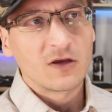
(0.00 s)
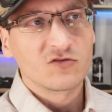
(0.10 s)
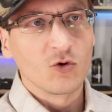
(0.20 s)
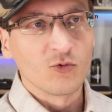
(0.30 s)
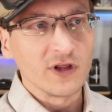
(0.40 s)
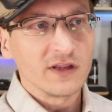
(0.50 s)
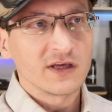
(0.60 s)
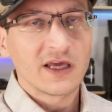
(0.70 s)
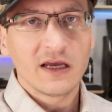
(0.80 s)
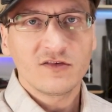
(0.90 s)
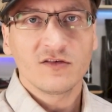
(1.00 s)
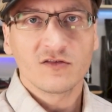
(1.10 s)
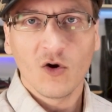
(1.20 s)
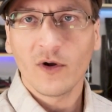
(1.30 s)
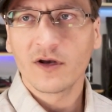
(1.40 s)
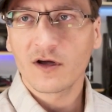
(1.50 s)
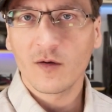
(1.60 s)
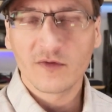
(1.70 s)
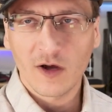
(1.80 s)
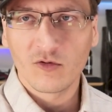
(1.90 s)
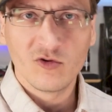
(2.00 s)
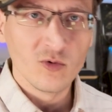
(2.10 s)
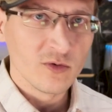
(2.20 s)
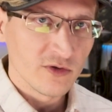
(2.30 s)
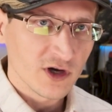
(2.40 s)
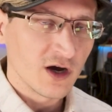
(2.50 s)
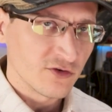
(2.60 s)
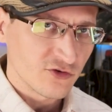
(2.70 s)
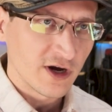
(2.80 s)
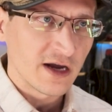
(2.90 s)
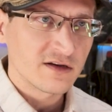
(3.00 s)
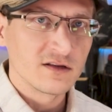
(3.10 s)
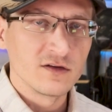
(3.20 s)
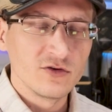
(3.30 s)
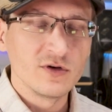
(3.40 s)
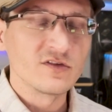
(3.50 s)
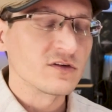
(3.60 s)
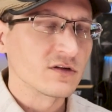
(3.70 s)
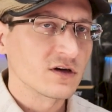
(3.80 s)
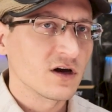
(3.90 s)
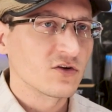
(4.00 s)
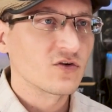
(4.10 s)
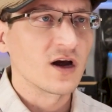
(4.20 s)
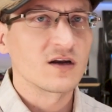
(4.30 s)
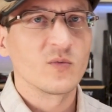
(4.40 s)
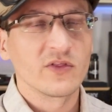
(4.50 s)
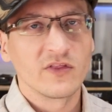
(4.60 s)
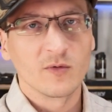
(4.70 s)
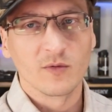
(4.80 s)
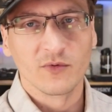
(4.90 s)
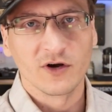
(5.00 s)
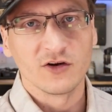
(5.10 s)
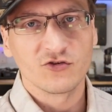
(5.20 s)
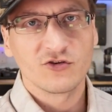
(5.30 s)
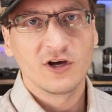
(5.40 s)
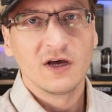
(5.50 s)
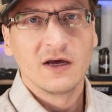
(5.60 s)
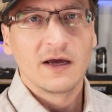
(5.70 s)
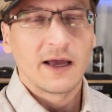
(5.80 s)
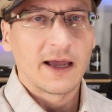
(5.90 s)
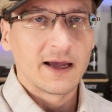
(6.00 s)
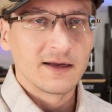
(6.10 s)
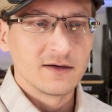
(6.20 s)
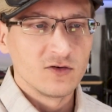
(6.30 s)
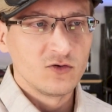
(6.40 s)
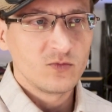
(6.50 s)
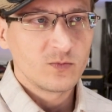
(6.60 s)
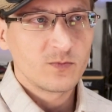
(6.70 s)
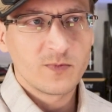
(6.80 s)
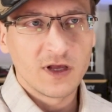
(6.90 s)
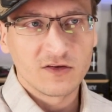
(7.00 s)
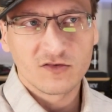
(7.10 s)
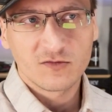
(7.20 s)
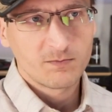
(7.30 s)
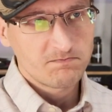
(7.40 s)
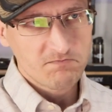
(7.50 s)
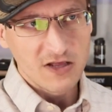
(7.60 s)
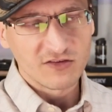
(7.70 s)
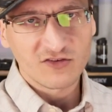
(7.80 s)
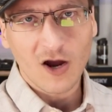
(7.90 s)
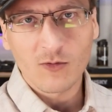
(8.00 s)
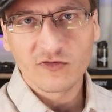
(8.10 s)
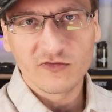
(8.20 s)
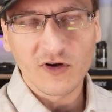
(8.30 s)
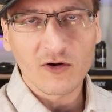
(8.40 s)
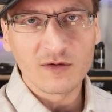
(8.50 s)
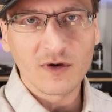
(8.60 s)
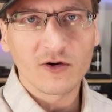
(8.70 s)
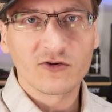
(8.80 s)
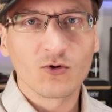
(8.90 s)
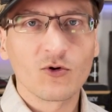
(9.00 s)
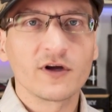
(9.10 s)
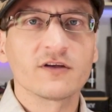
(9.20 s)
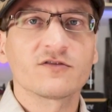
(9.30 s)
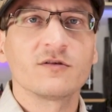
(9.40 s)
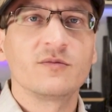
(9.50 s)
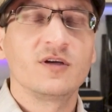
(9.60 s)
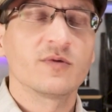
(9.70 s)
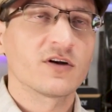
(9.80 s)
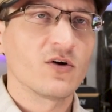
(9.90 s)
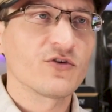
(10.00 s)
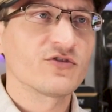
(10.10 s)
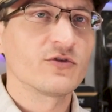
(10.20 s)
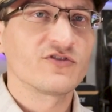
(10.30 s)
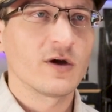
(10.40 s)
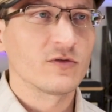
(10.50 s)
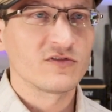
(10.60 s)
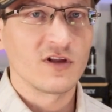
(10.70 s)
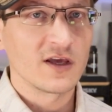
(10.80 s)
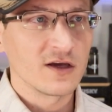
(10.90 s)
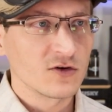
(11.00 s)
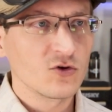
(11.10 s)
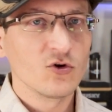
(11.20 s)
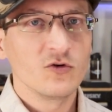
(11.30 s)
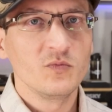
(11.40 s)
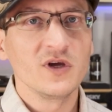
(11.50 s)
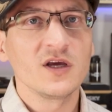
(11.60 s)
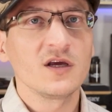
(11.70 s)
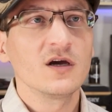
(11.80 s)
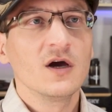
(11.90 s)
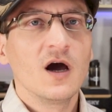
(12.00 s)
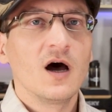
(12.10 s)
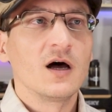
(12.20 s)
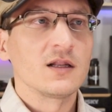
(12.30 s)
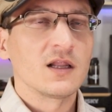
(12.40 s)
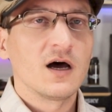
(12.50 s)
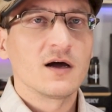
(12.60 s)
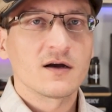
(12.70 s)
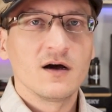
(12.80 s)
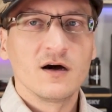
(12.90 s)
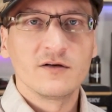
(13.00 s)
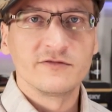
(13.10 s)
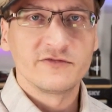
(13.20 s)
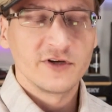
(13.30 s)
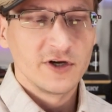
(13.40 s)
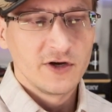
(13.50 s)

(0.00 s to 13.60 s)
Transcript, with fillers: So really the case is going to come down to the contract and the duties under the contract and whether they were breached. And it sounds very meritorious to me, but it also sounds like it could be a lot of